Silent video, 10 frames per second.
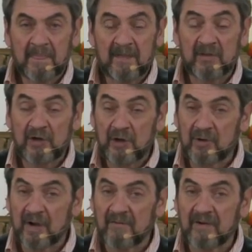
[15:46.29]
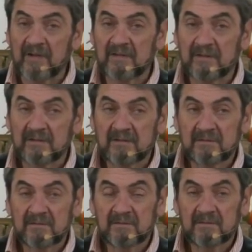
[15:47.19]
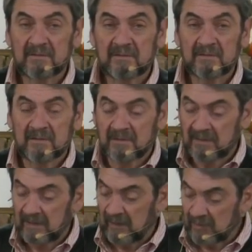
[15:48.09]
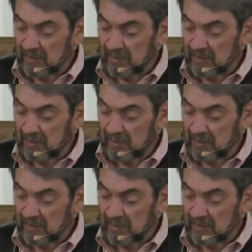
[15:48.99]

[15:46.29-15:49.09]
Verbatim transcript: In the new covenant, it